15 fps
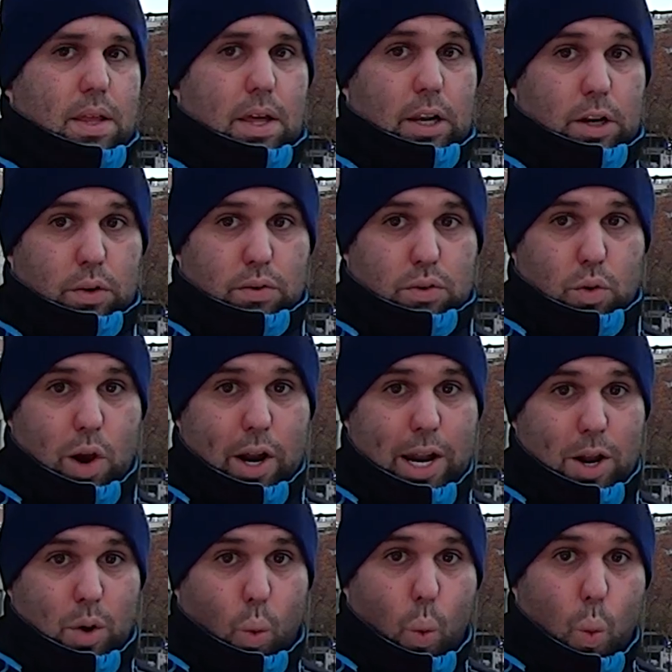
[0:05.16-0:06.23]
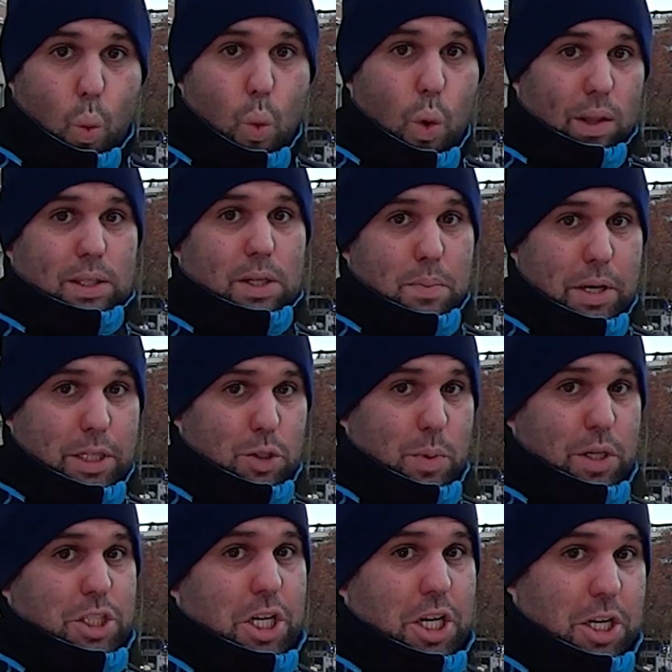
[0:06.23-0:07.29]
Hello everyone and welcome back to
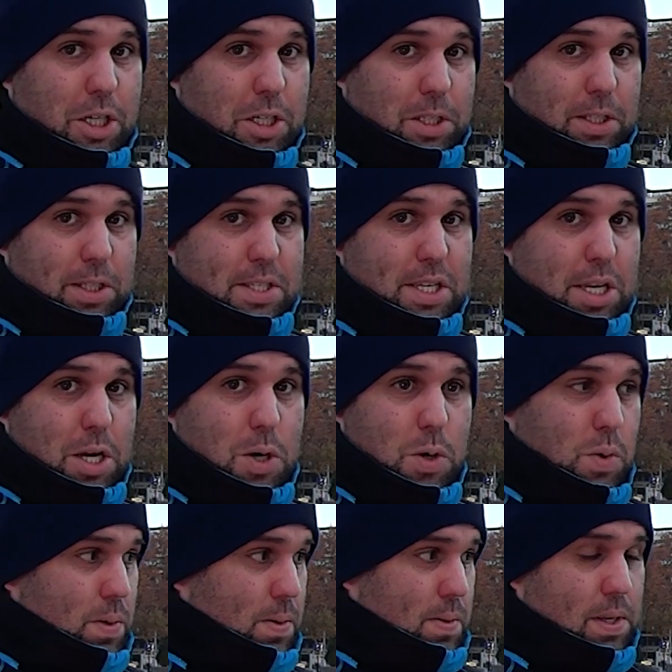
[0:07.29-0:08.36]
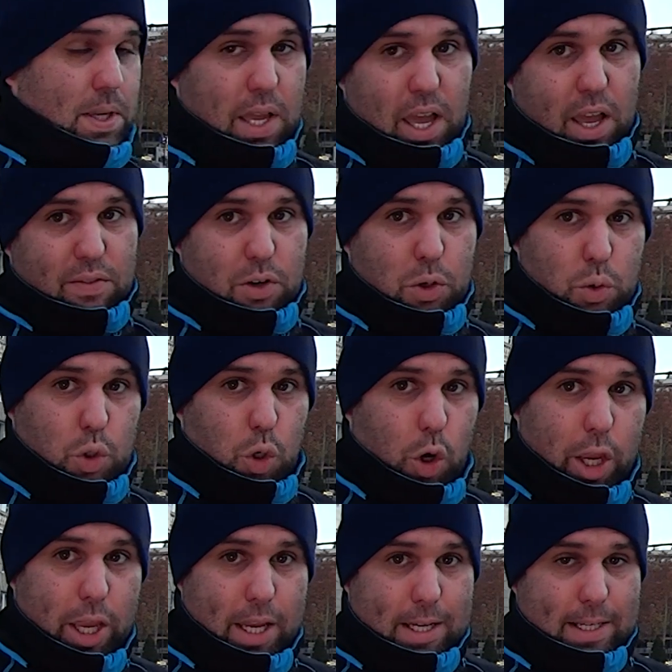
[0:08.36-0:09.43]
my channel. So, I have a new
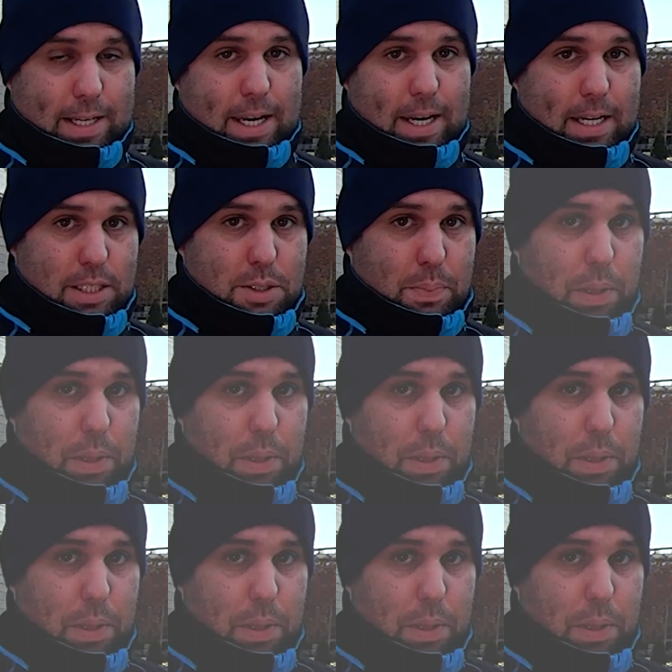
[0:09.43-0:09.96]
toy, let's